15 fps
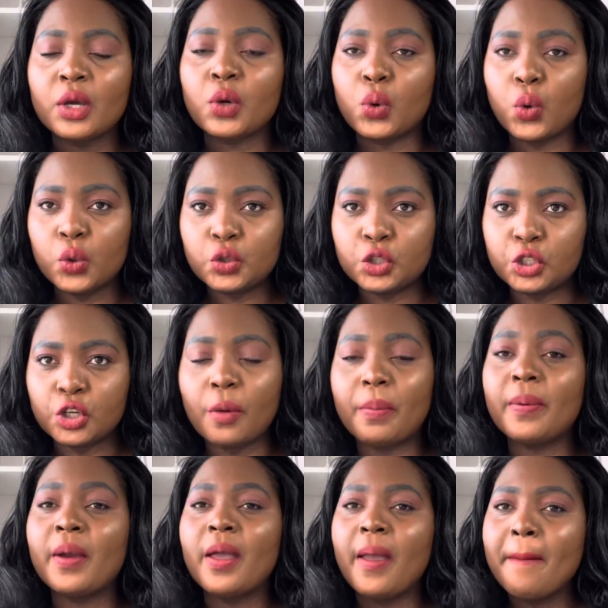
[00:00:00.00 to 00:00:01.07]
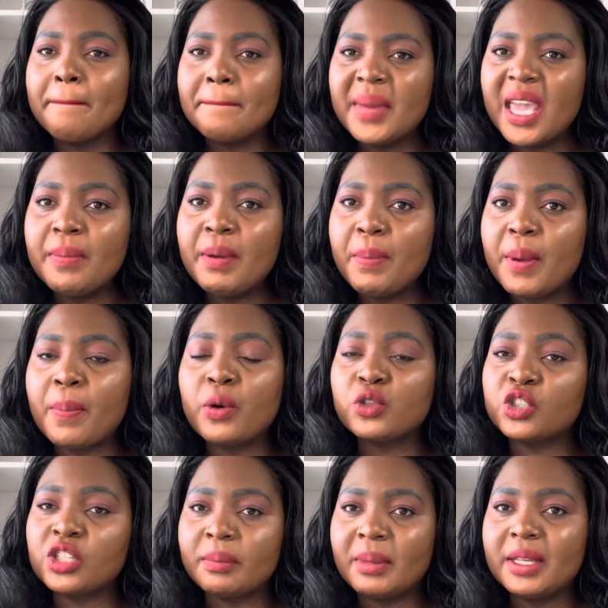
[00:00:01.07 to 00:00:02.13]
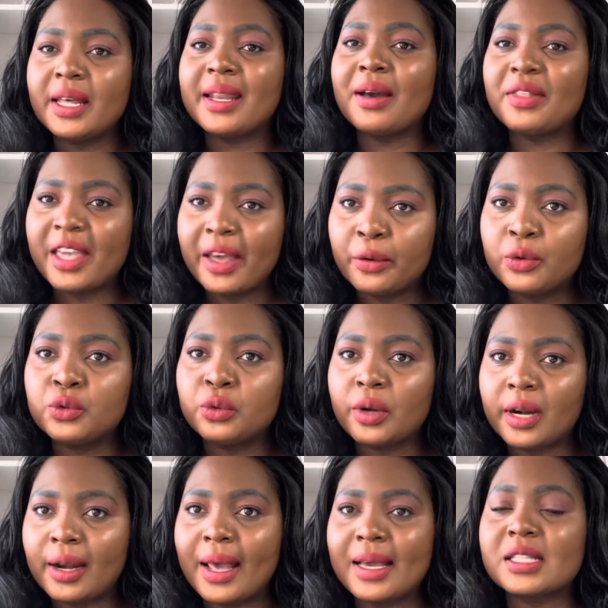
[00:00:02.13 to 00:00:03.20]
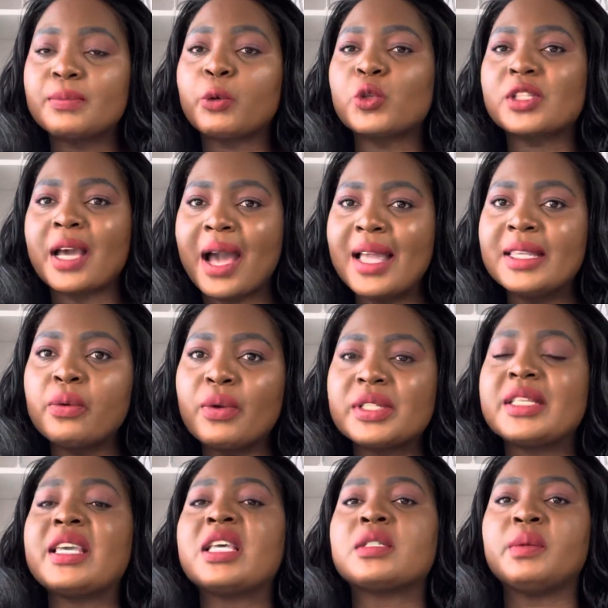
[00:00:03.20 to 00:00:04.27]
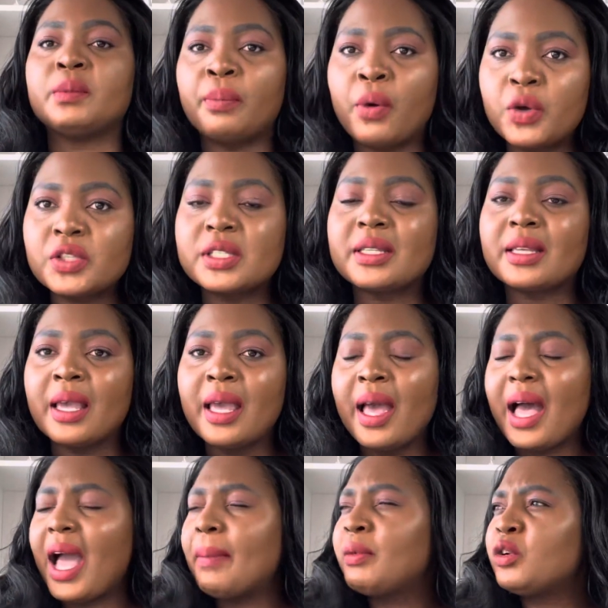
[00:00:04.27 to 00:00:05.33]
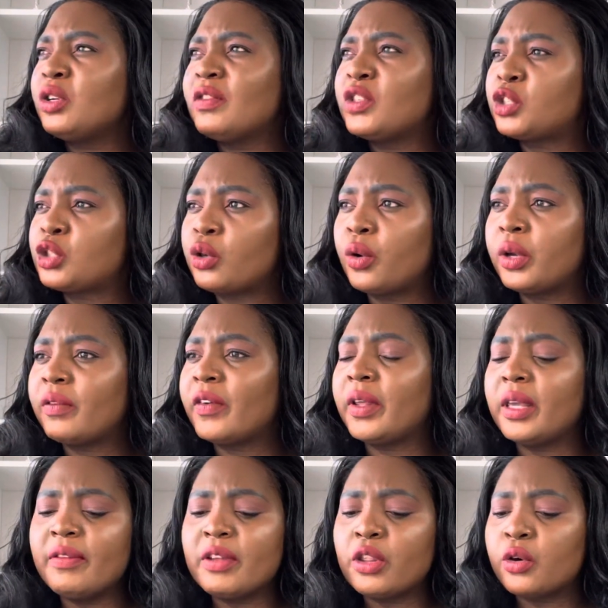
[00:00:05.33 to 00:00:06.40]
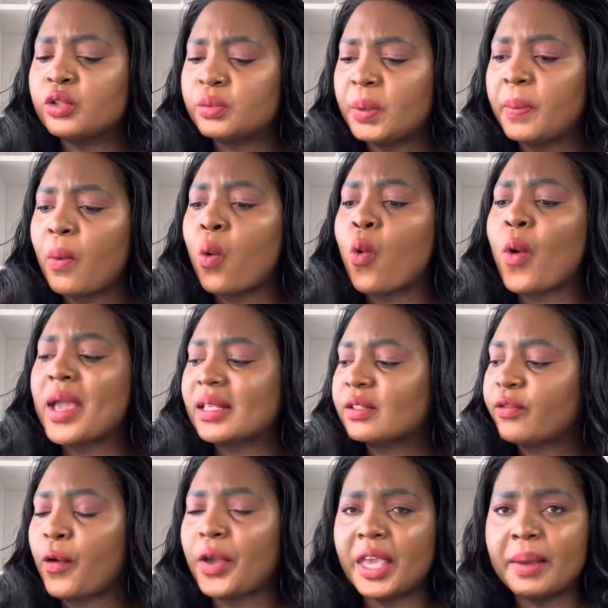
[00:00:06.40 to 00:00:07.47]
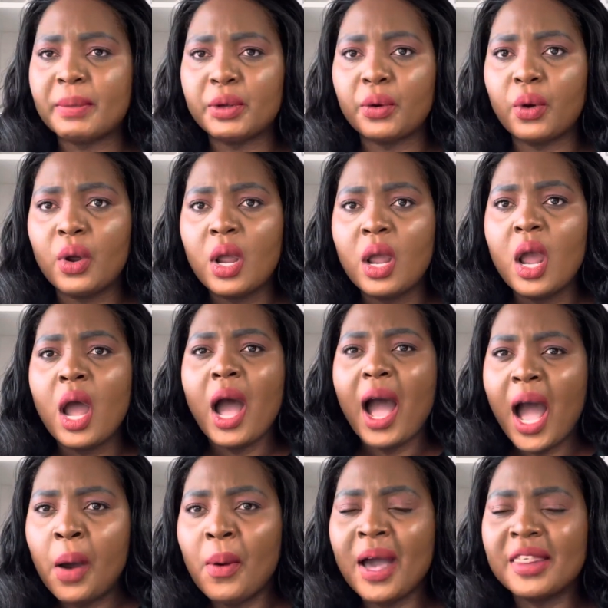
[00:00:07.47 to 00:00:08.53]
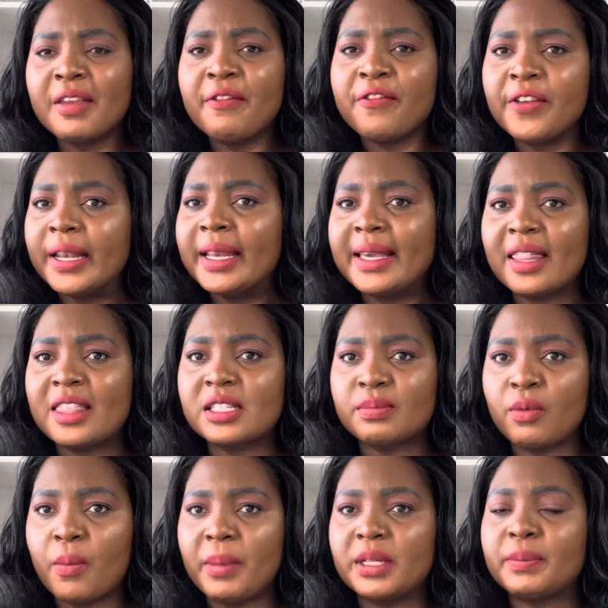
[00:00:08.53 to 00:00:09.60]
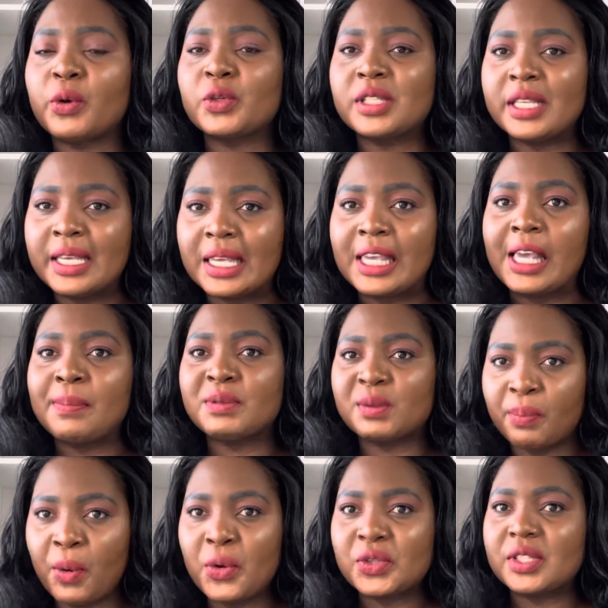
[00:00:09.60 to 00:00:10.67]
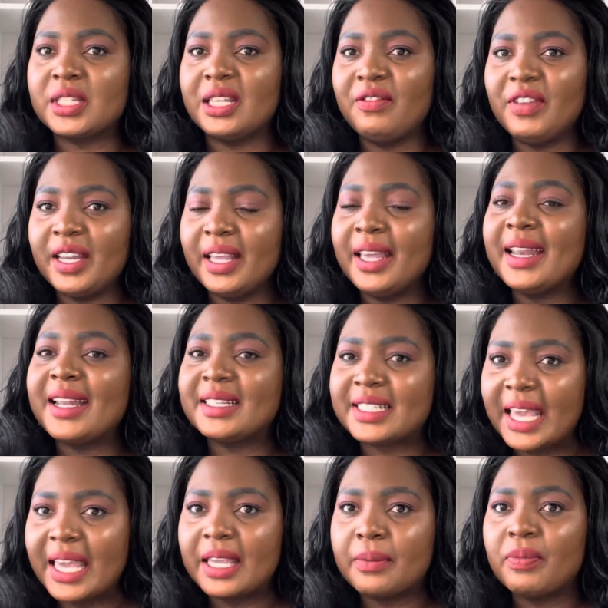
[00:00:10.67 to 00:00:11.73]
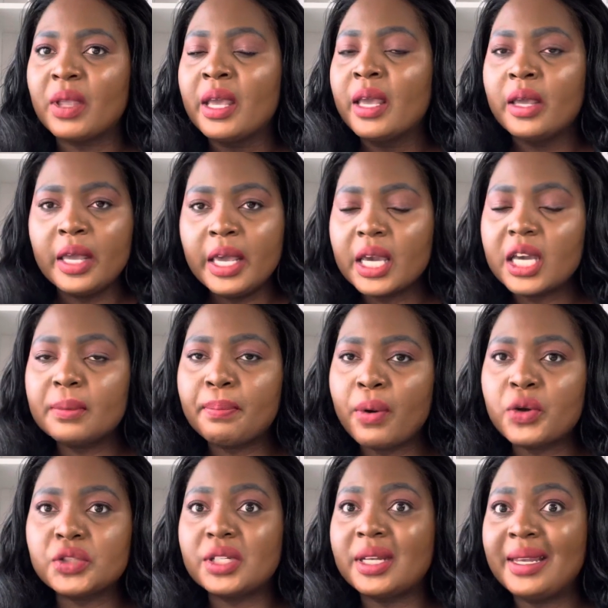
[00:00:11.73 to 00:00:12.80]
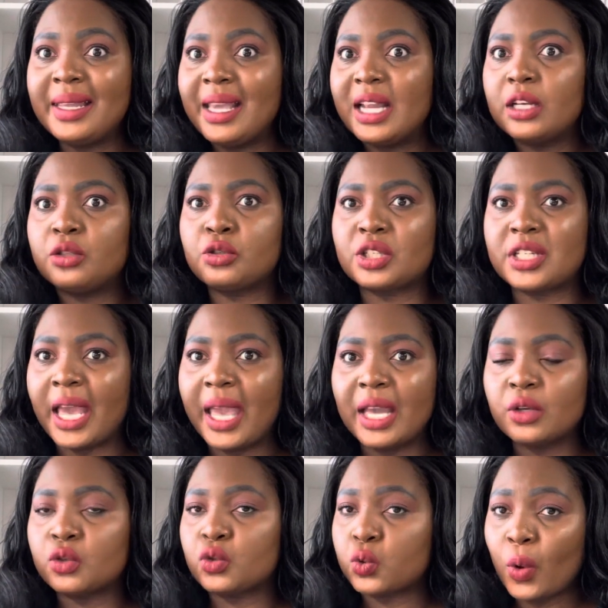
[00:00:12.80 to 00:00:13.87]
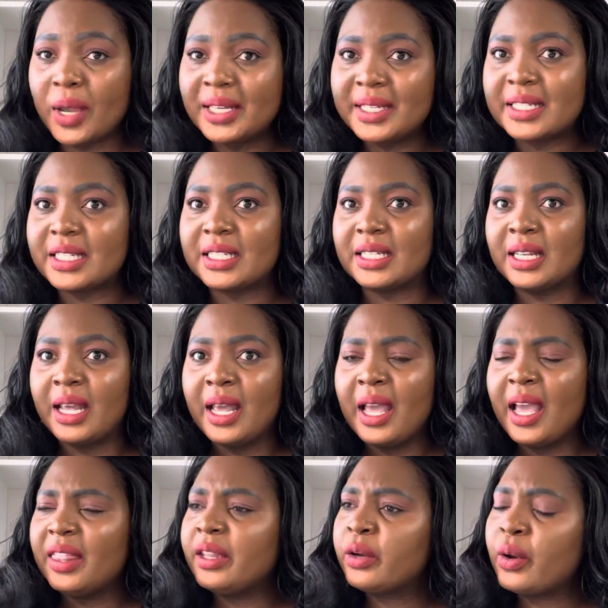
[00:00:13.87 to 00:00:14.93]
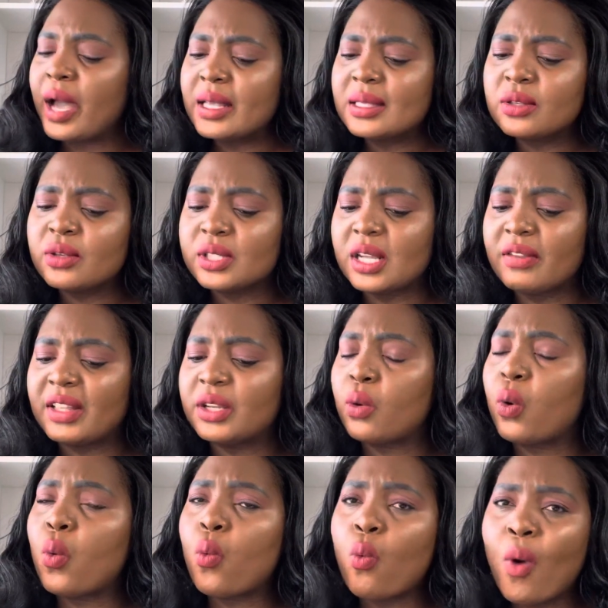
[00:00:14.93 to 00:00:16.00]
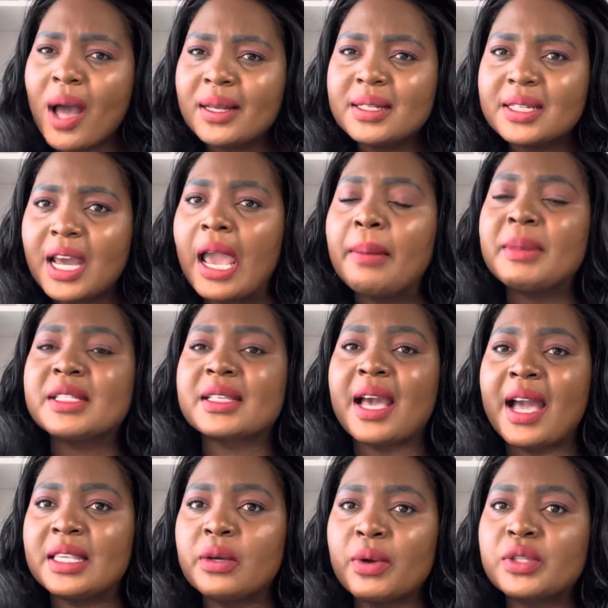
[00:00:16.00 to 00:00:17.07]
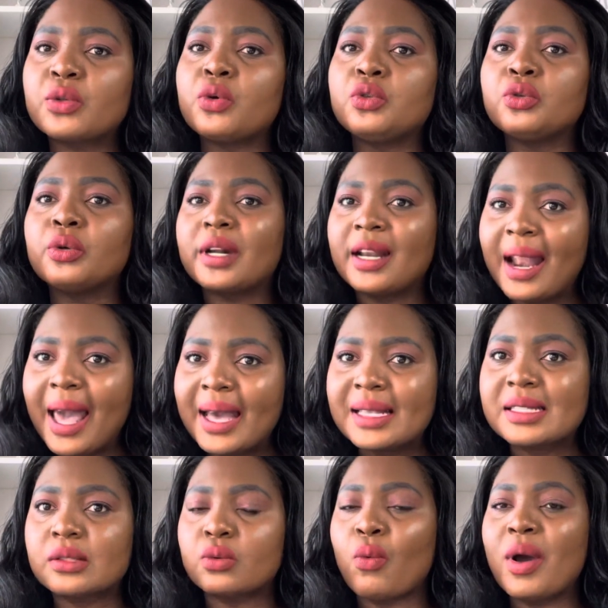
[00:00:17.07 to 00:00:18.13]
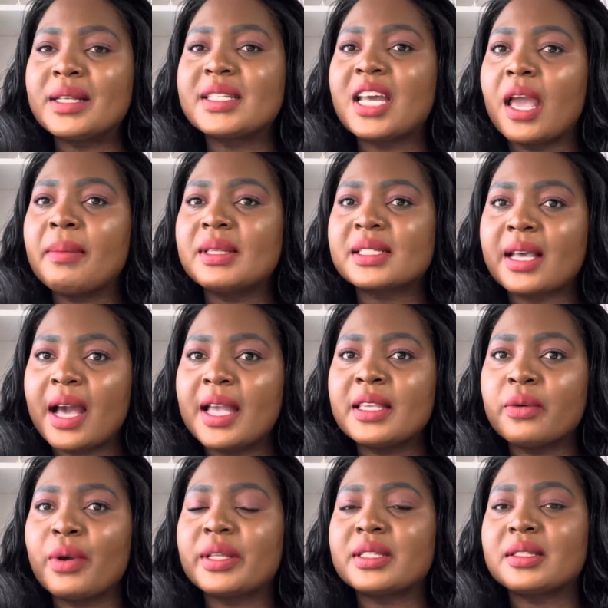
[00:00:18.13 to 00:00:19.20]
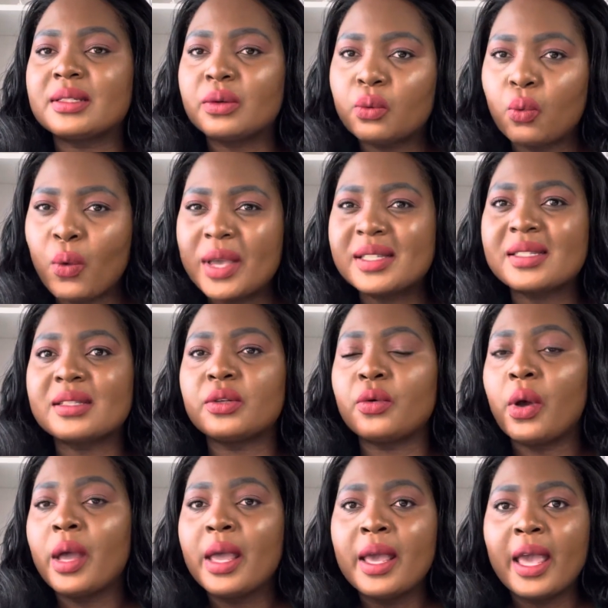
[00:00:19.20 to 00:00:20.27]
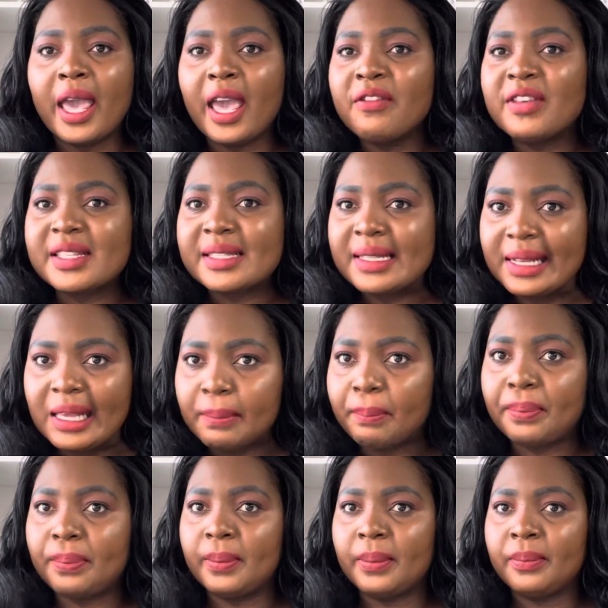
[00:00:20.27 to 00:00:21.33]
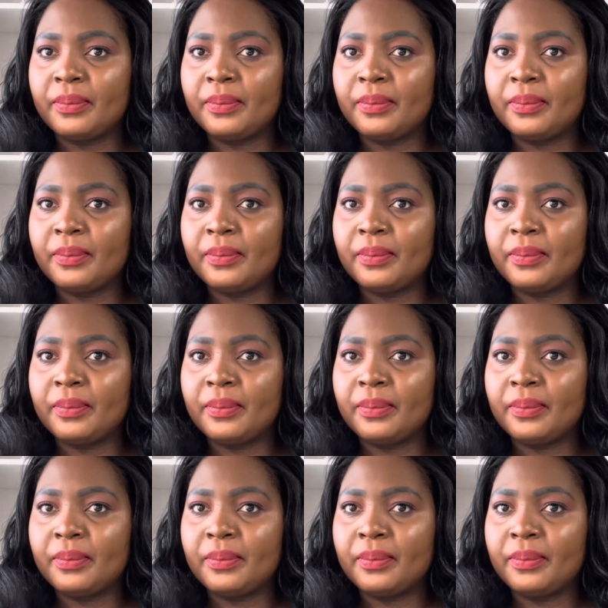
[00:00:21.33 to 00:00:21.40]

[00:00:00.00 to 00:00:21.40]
good job maybe people on social media now they are going to relax because kanye west he has been posting i'm not even sure even even those people who works for him you know how are they feeling at this moment because he keeps posting even in a day he can post nearly to 10 20 and then you ask yourself that what time is kanye west going to relax what time is kanye west west you know have a sleep